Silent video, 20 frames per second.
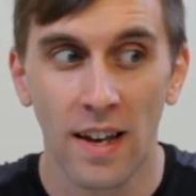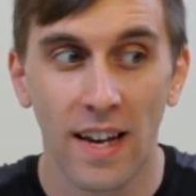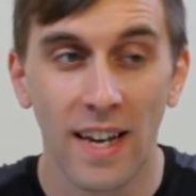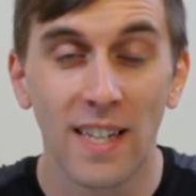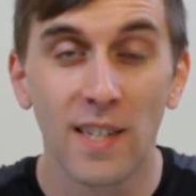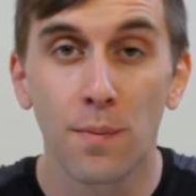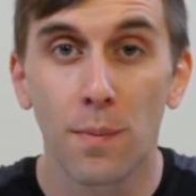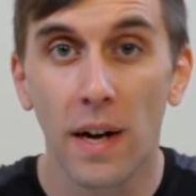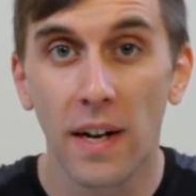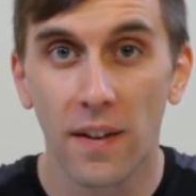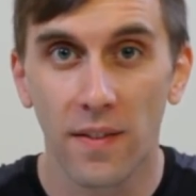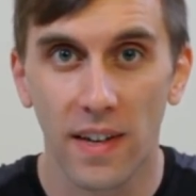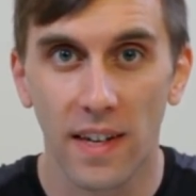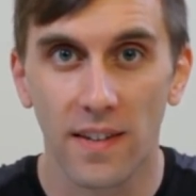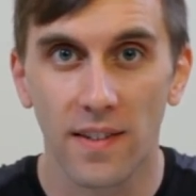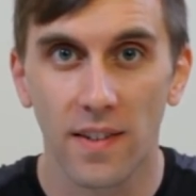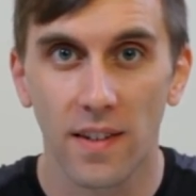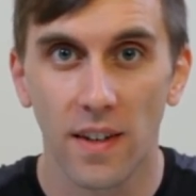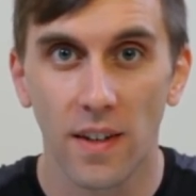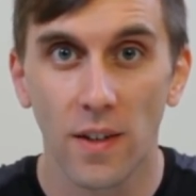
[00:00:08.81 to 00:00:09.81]
In spite of
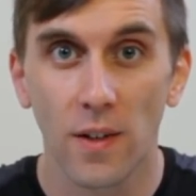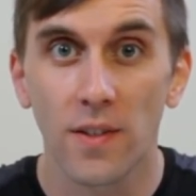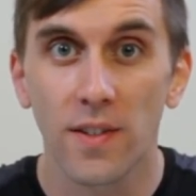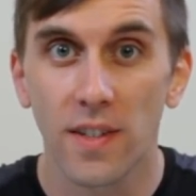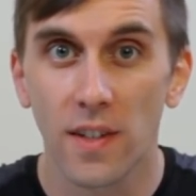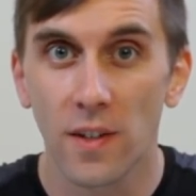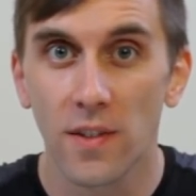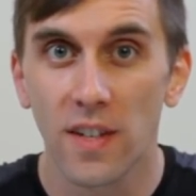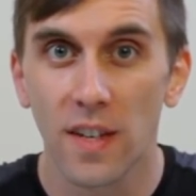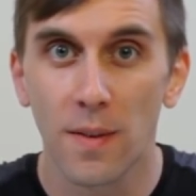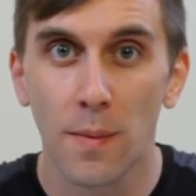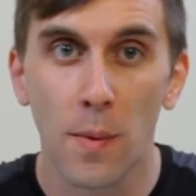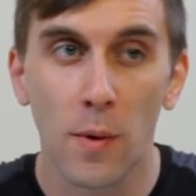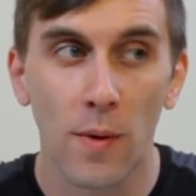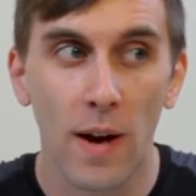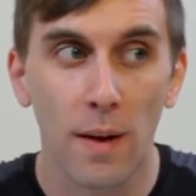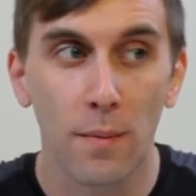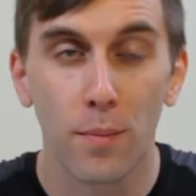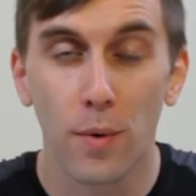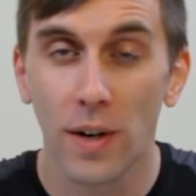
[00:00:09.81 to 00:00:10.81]
this, you'll still see them
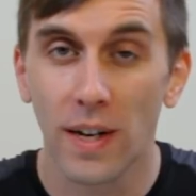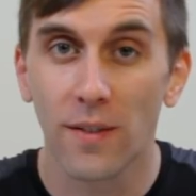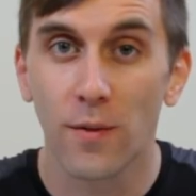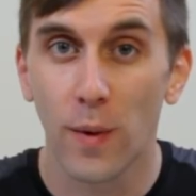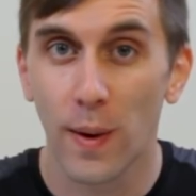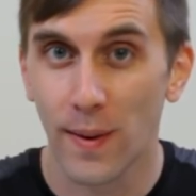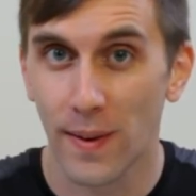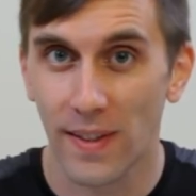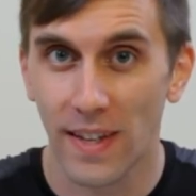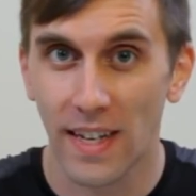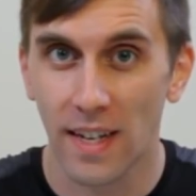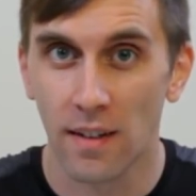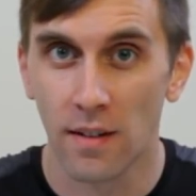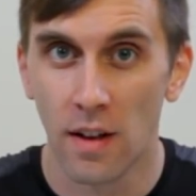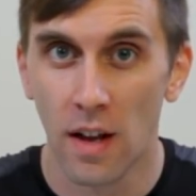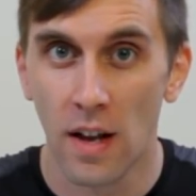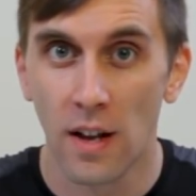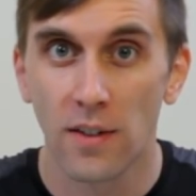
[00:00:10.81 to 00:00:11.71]
around pretty frequently,